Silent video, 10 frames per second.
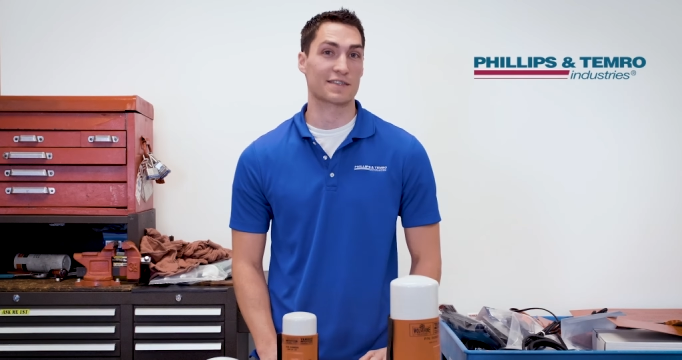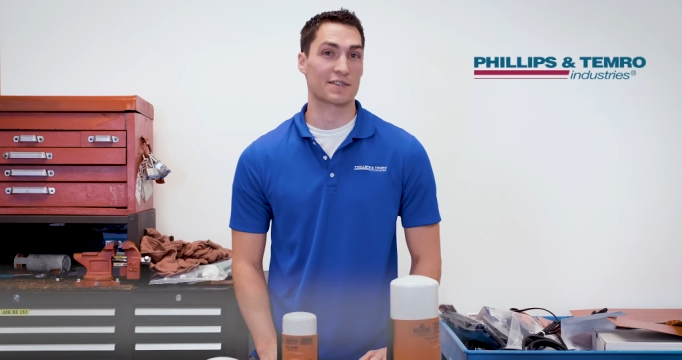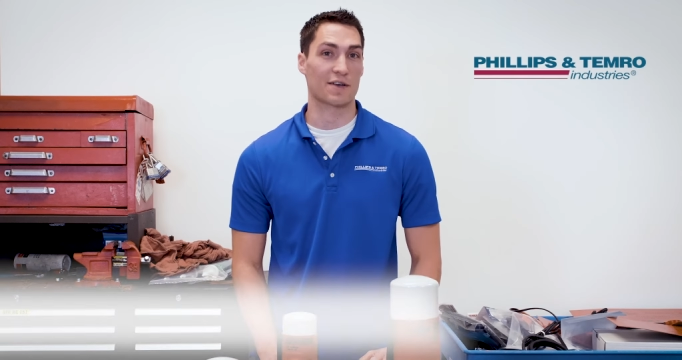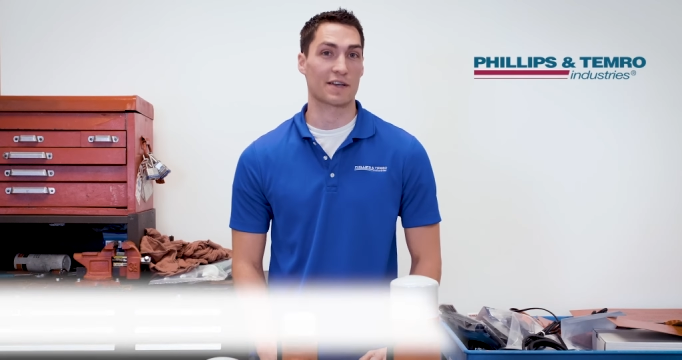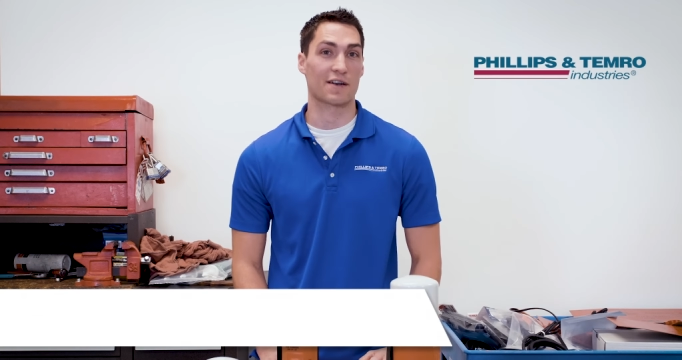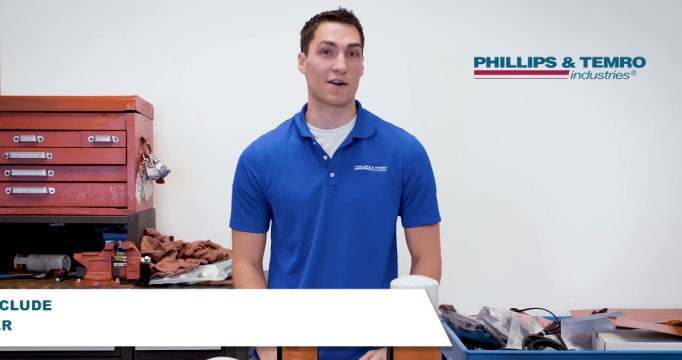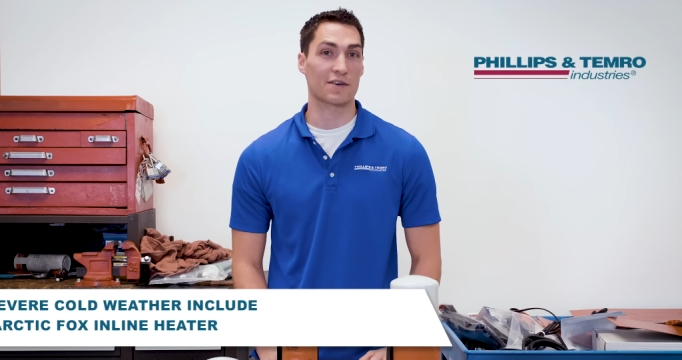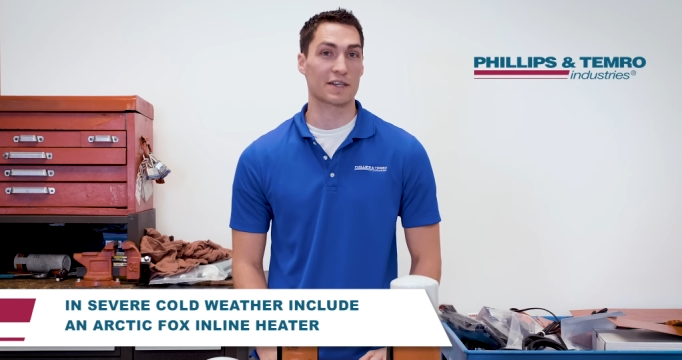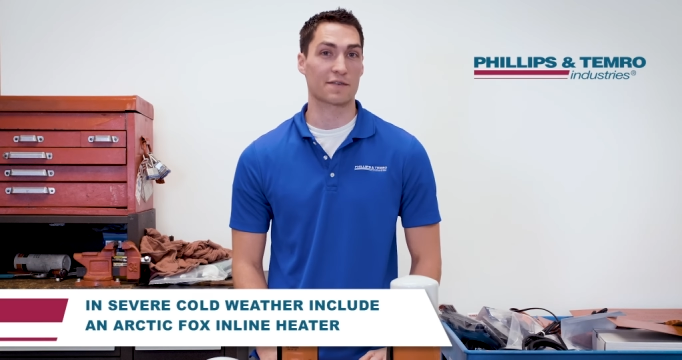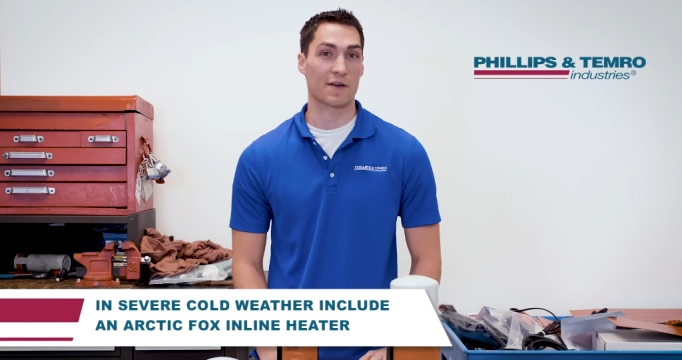installing an
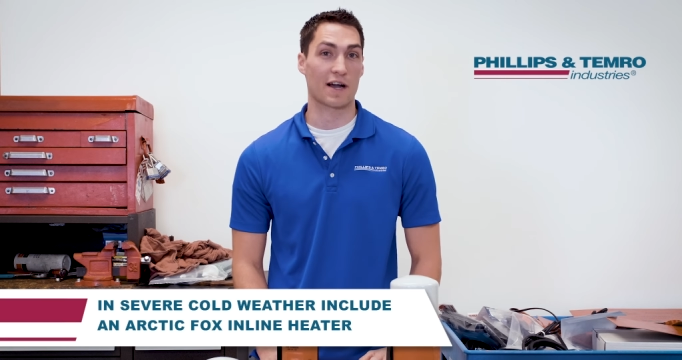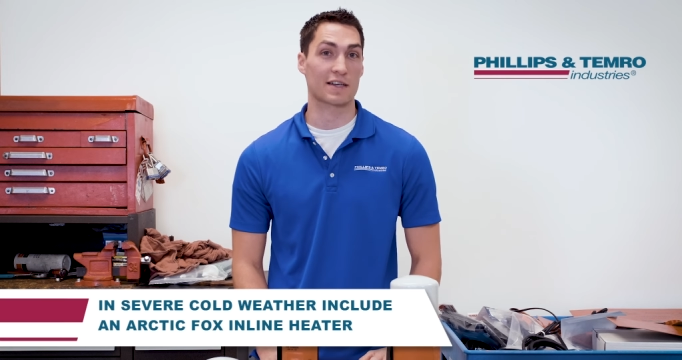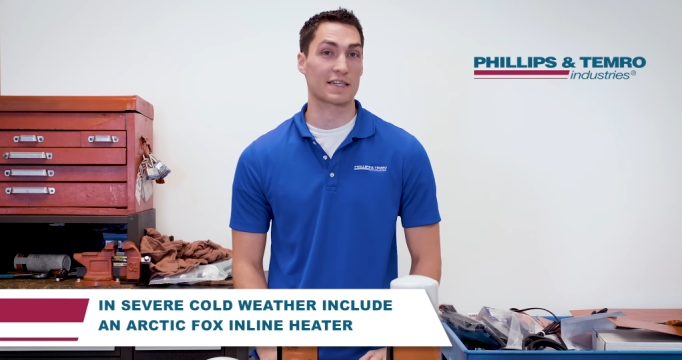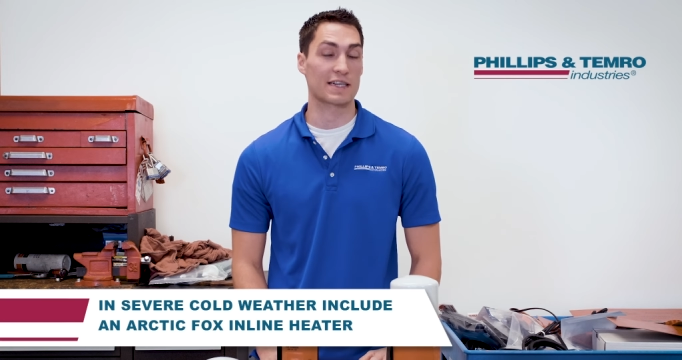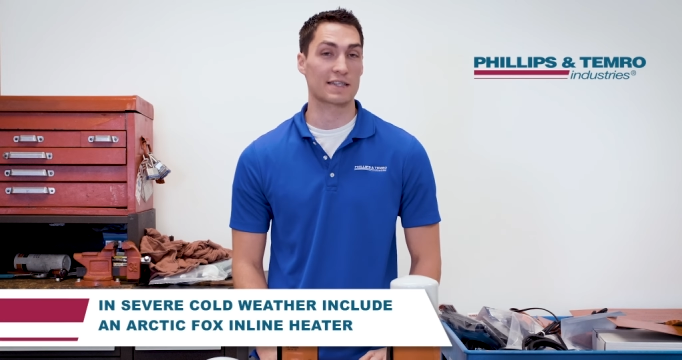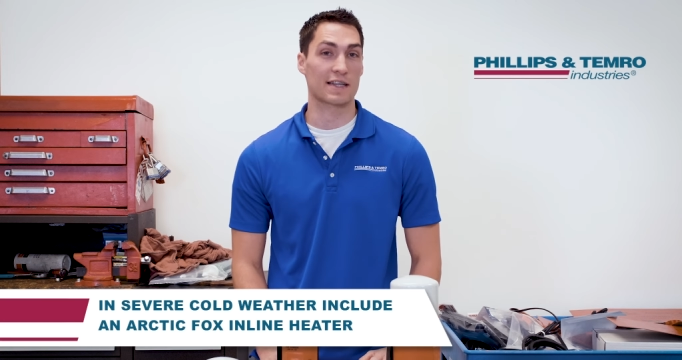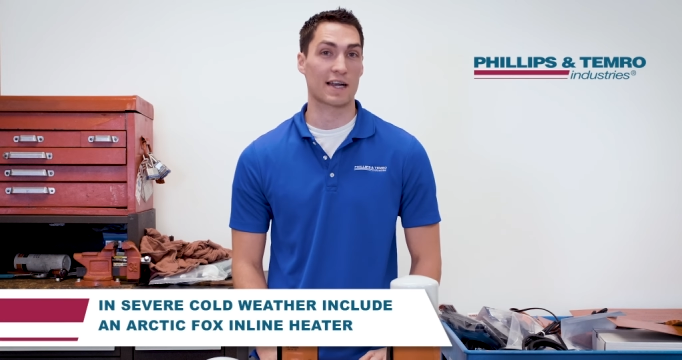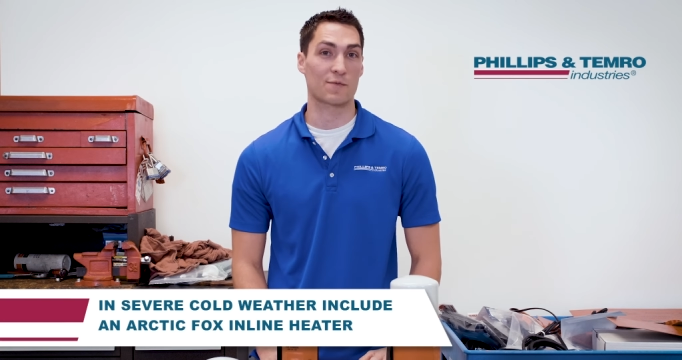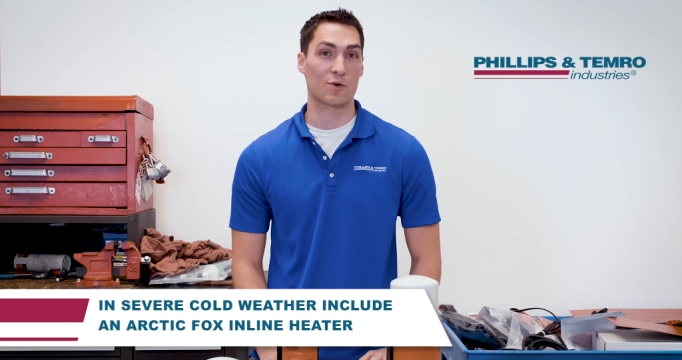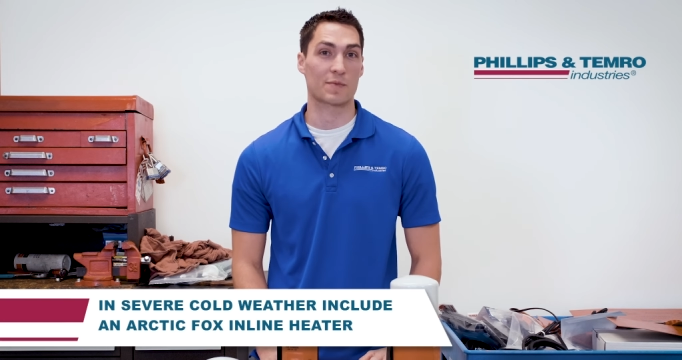Arctic Fox
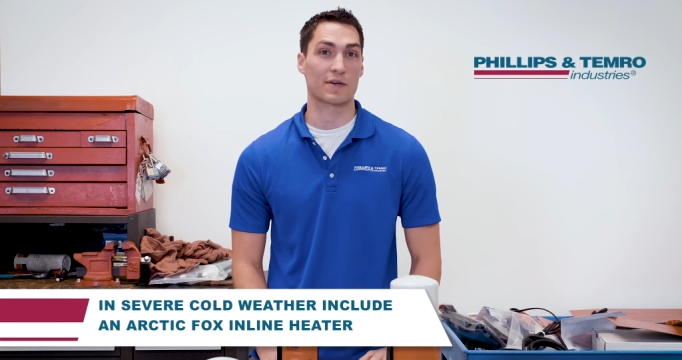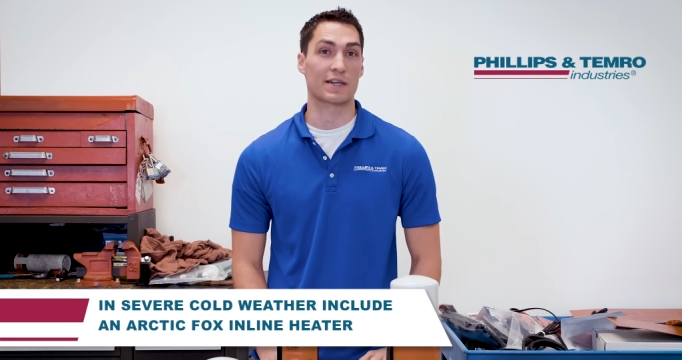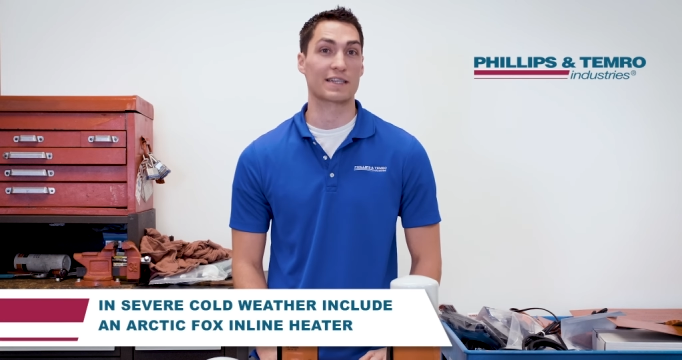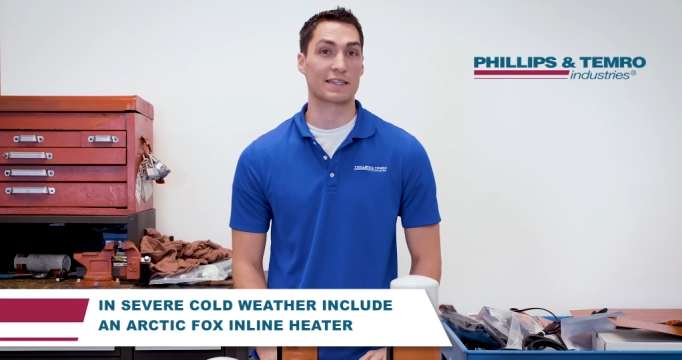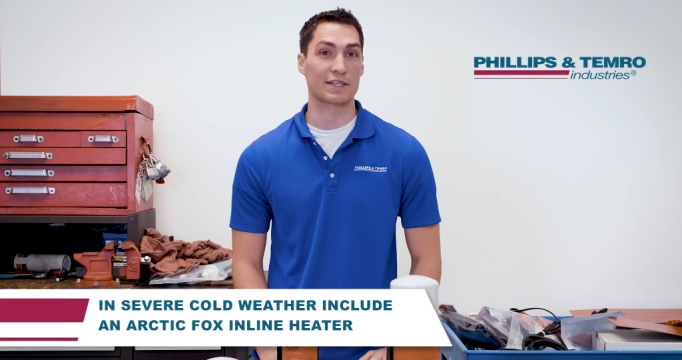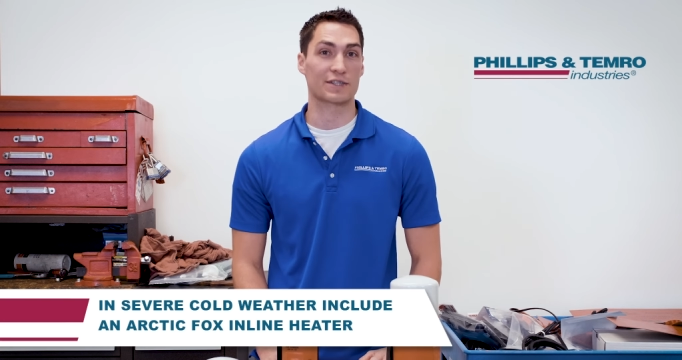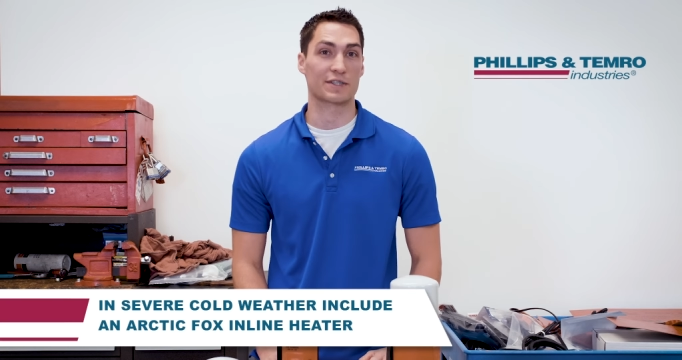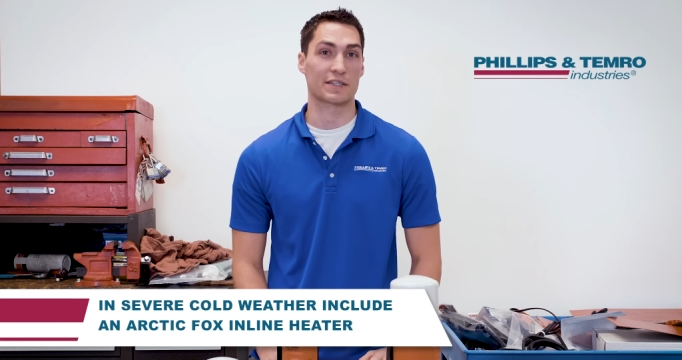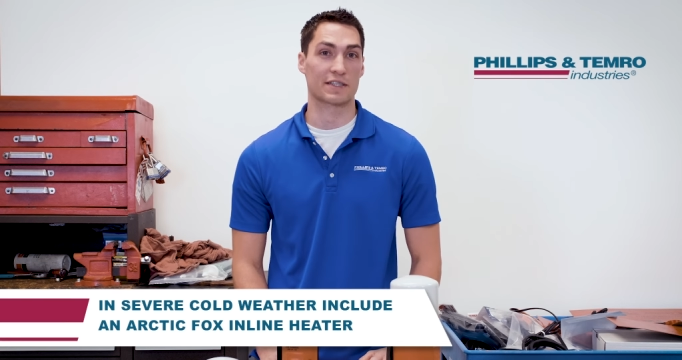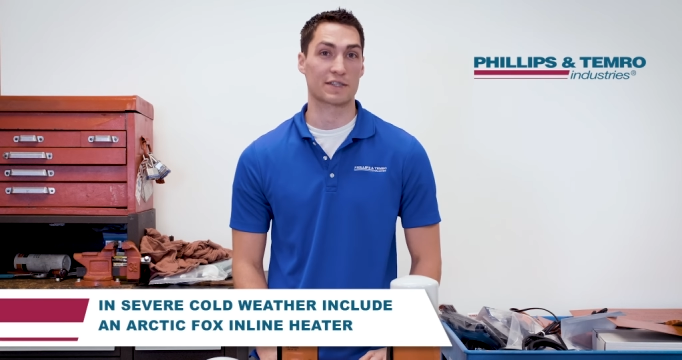inline warmer in
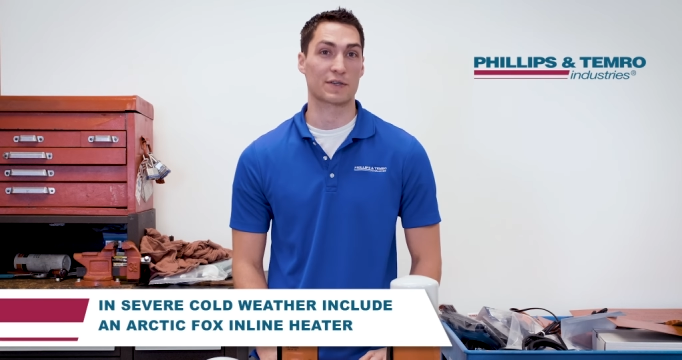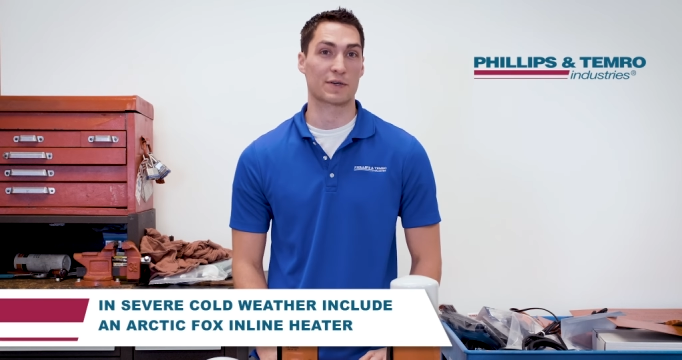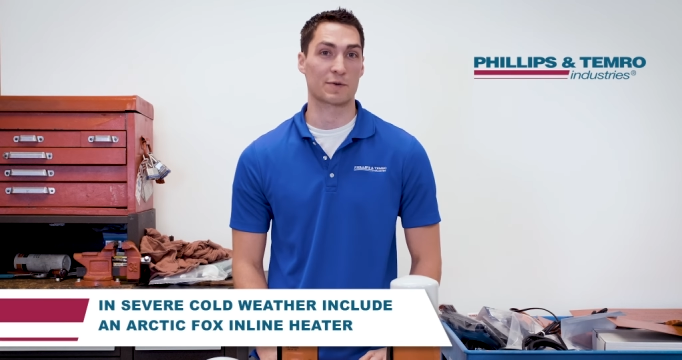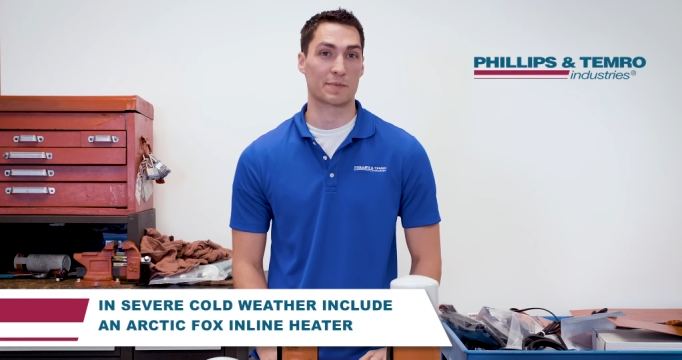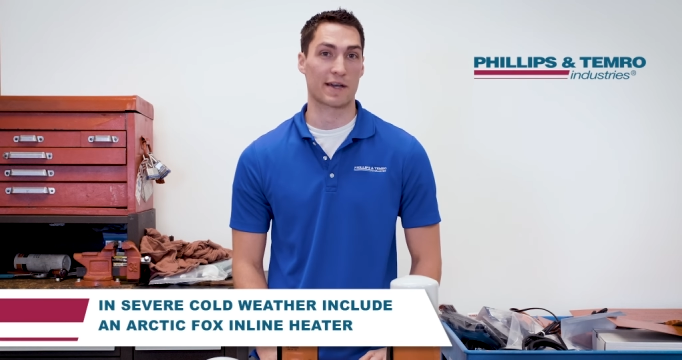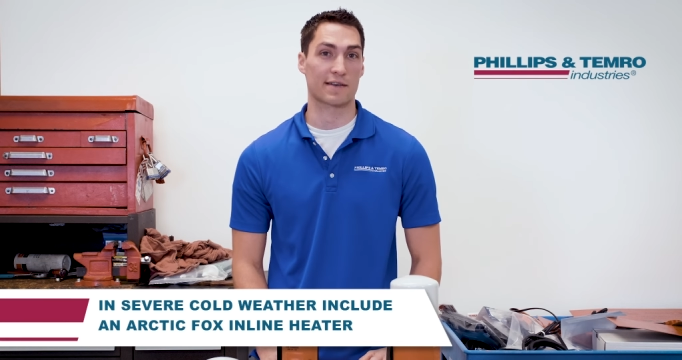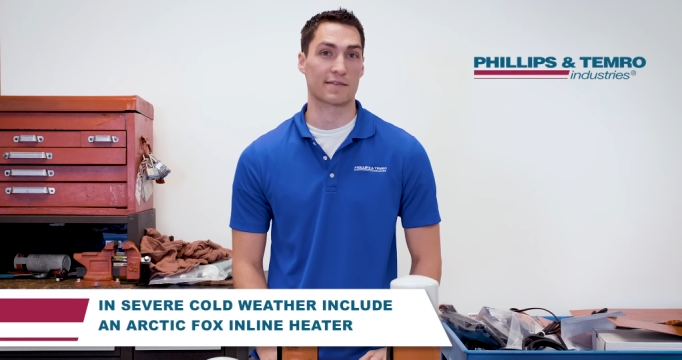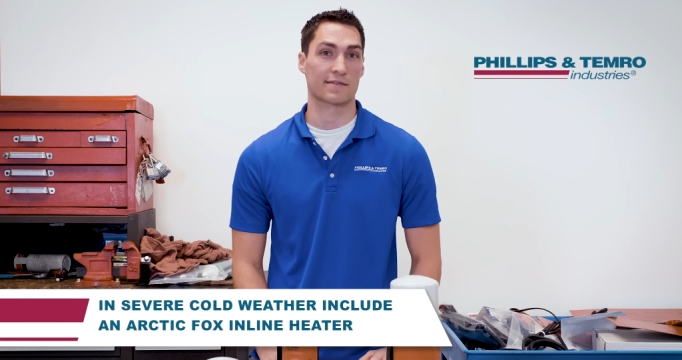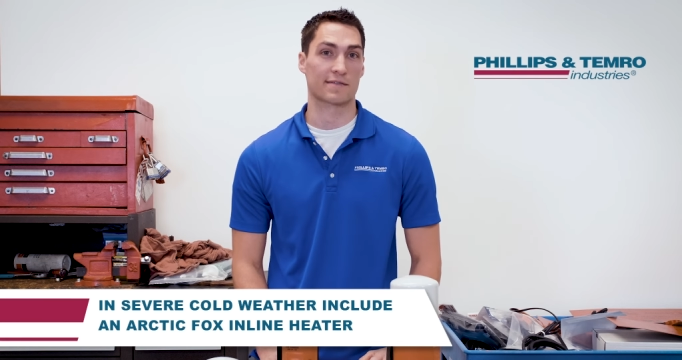addition to the silicone pad.